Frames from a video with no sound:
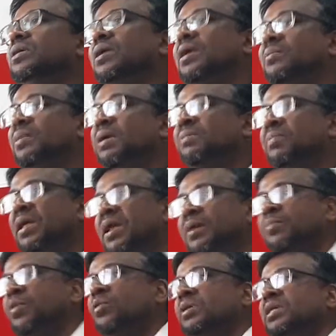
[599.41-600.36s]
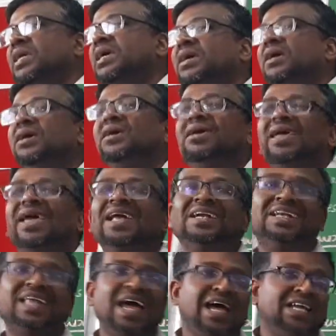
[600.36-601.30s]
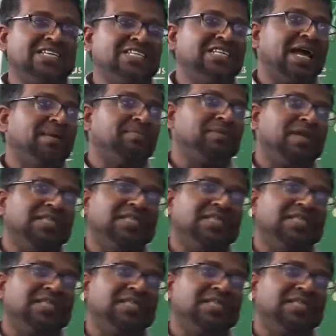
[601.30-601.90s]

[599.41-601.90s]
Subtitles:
remember about the entire chapter.